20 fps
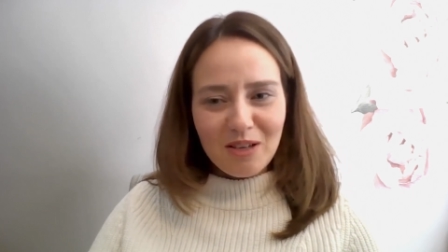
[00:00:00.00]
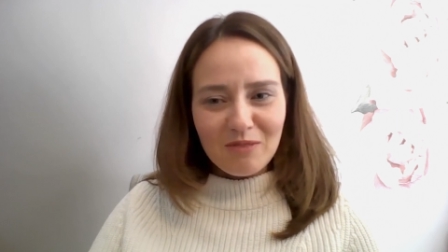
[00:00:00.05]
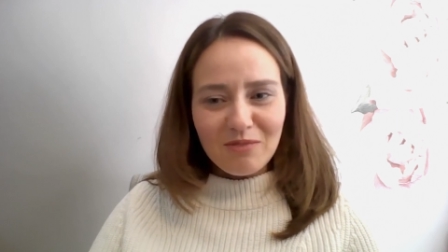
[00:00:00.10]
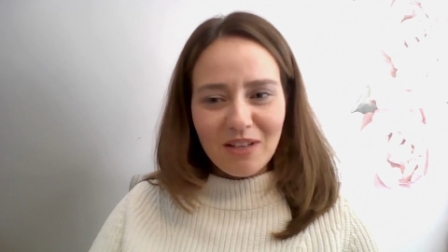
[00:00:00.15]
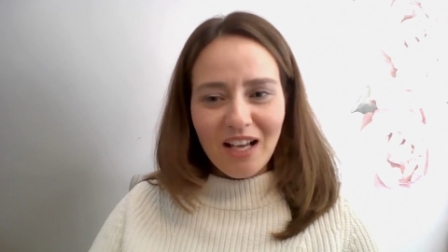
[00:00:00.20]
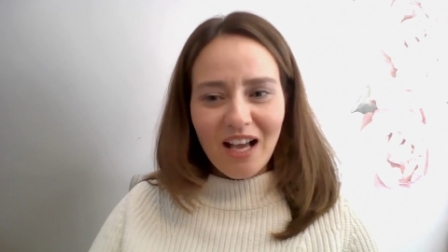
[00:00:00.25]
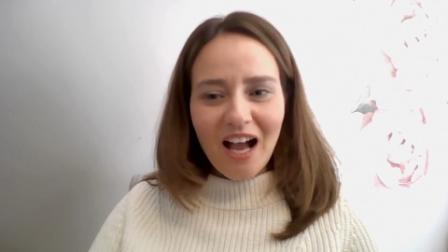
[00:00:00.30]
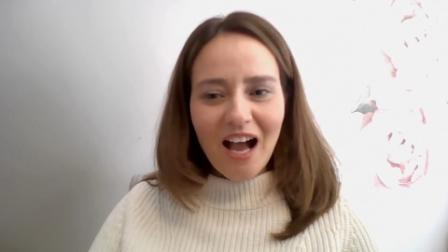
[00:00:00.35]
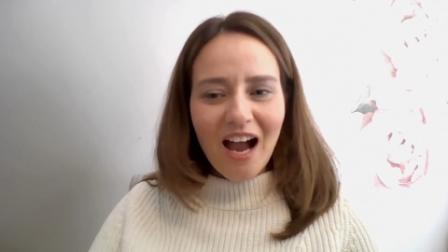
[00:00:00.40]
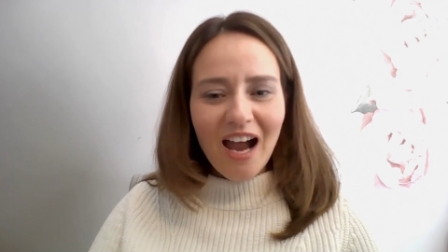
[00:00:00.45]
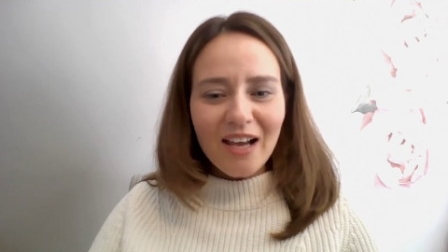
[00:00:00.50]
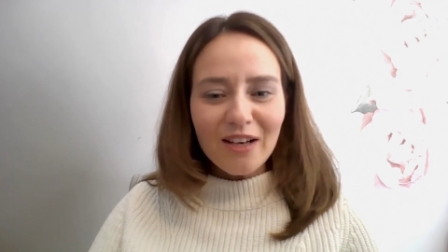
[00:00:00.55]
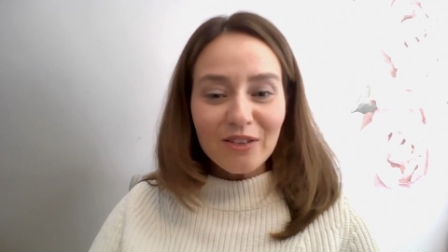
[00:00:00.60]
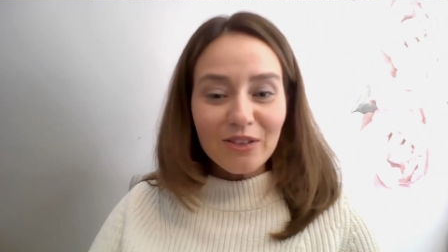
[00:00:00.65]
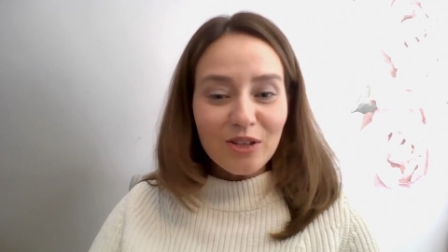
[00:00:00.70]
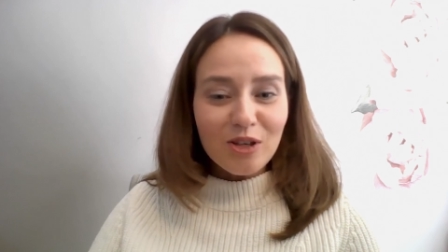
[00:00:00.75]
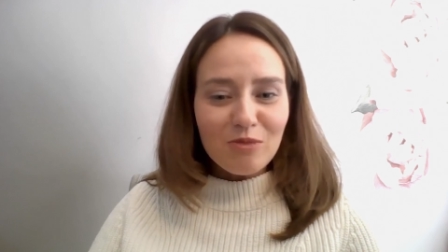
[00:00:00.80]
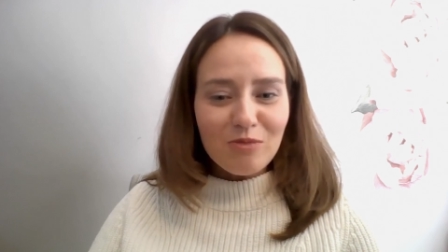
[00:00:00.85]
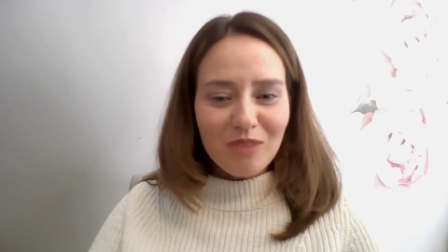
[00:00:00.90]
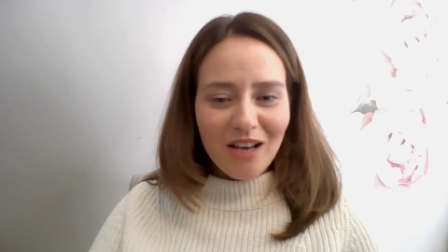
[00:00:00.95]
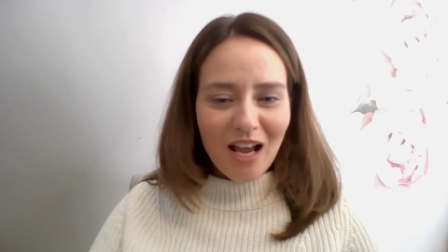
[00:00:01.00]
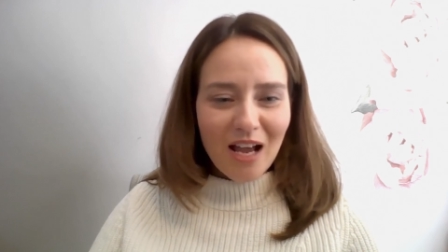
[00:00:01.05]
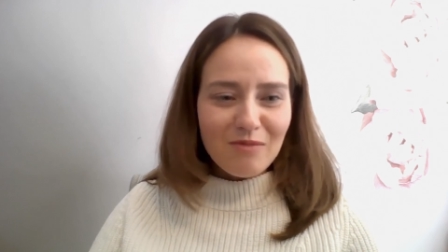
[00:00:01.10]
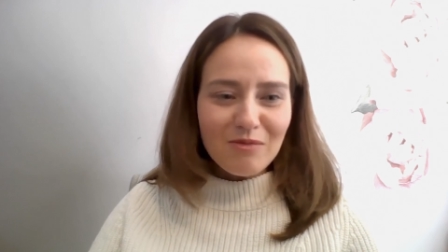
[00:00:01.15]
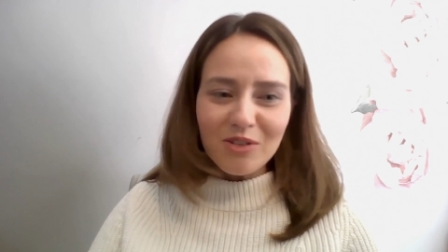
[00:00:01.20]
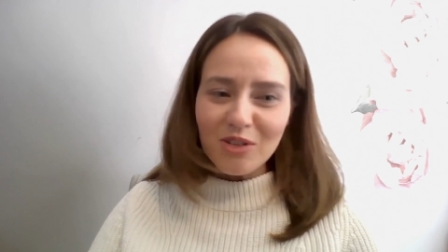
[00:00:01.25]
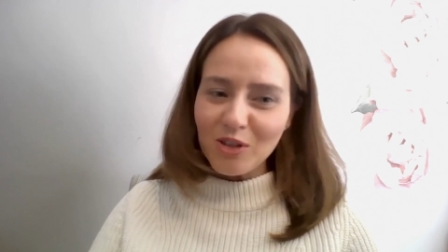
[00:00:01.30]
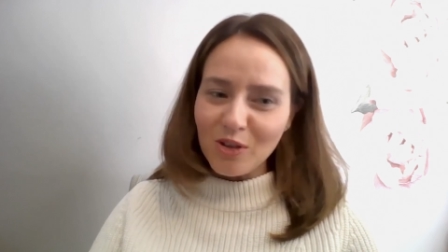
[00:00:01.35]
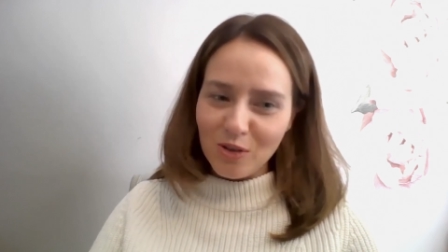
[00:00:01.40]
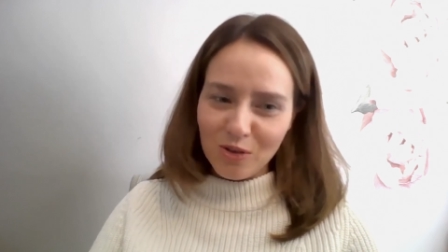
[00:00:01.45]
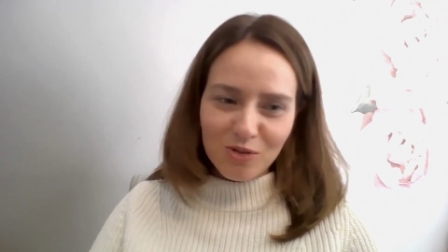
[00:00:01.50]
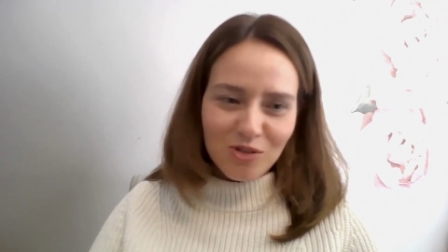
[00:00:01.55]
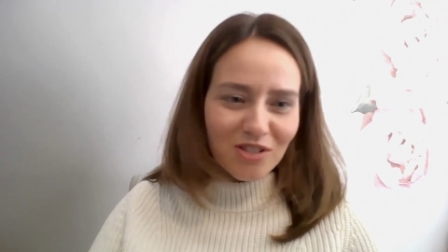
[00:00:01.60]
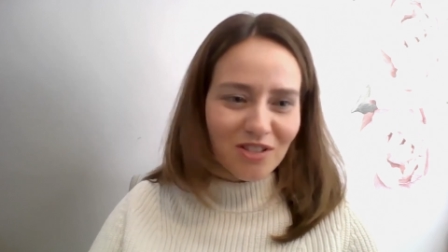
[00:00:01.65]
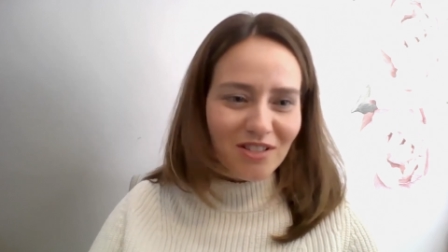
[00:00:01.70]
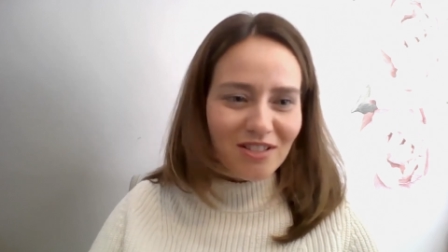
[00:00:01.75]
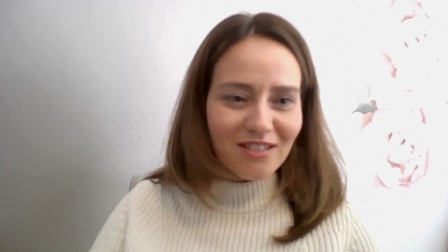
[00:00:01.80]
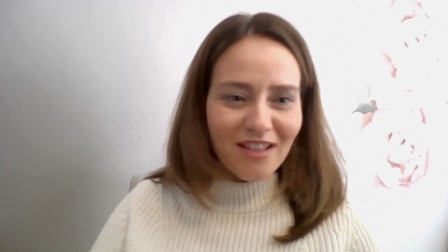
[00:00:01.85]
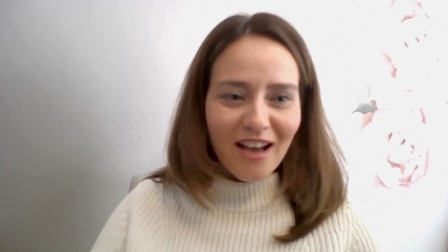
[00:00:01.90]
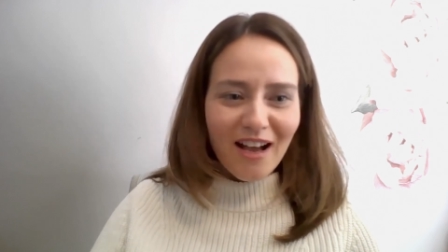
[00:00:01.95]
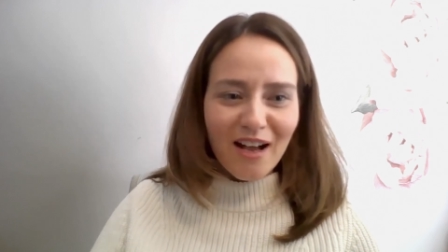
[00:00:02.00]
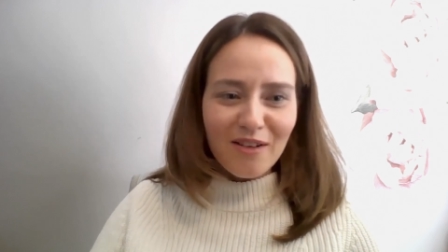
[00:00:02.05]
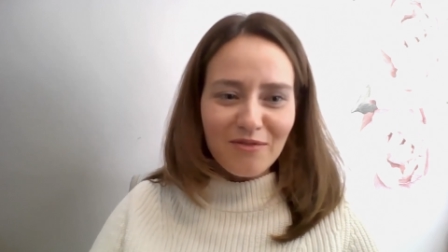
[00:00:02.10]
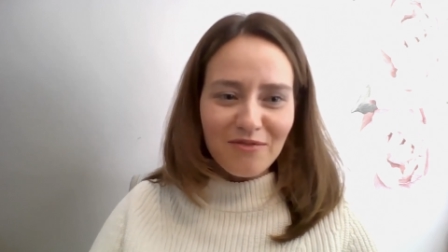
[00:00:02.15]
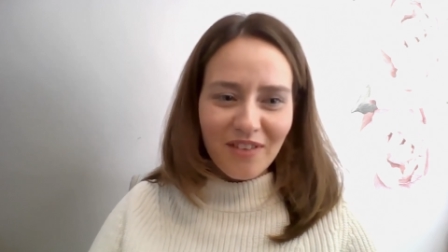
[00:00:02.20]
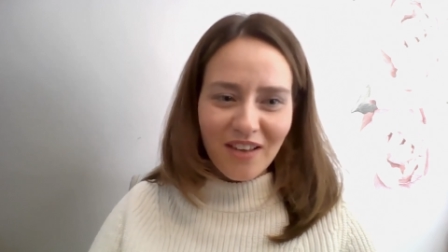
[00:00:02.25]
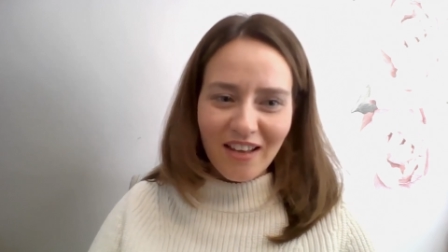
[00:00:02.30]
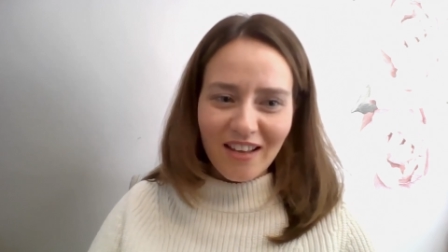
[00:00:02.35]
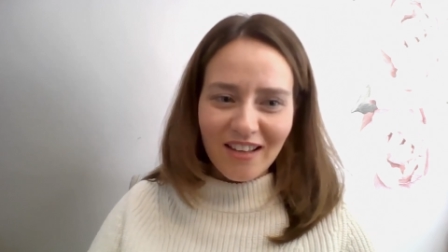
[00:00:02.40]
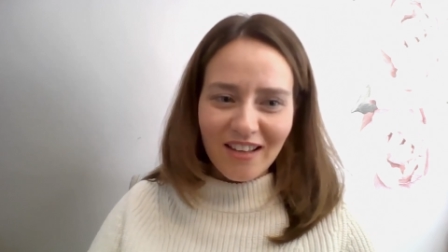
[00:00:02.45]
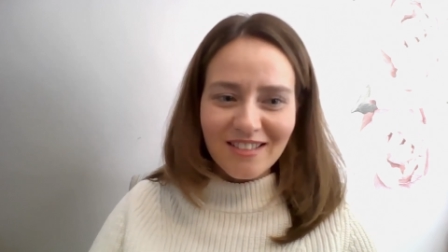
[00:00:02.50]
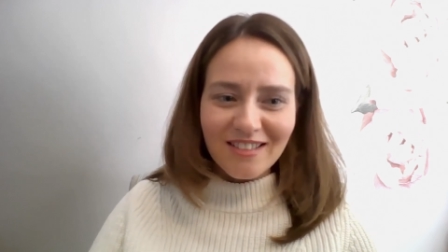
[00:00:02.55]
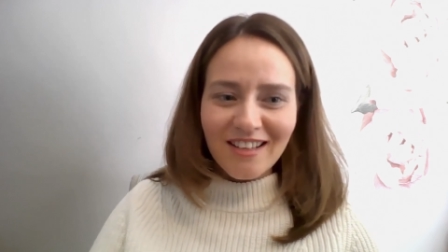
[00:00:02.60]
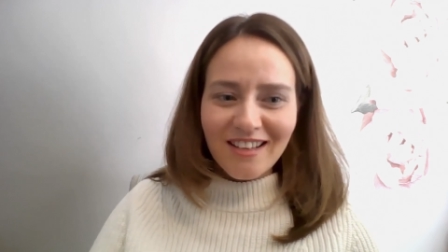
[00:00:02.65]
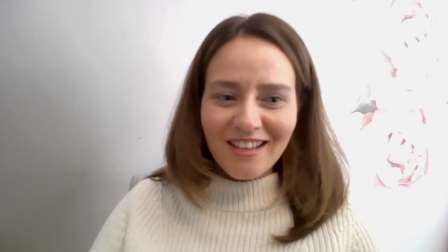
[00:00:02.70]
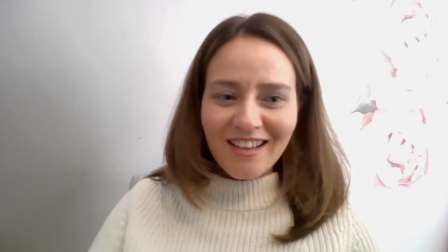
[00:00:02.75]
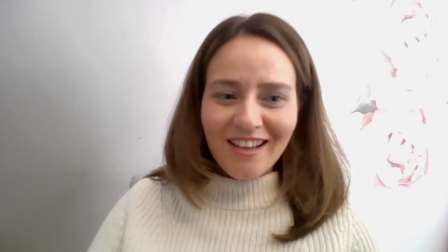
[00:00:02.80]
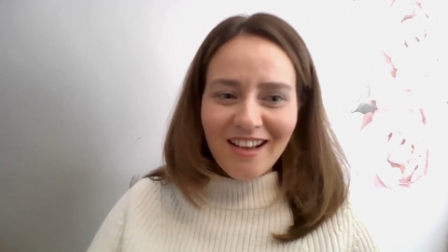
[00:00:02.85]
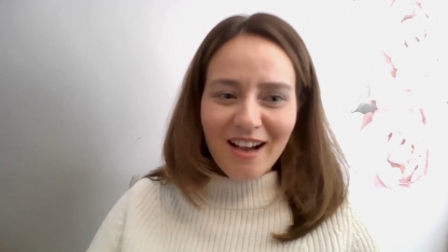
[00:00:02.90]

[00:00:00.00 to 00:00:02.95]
And I'm like, I don't know, but I'm on the coaching staff. And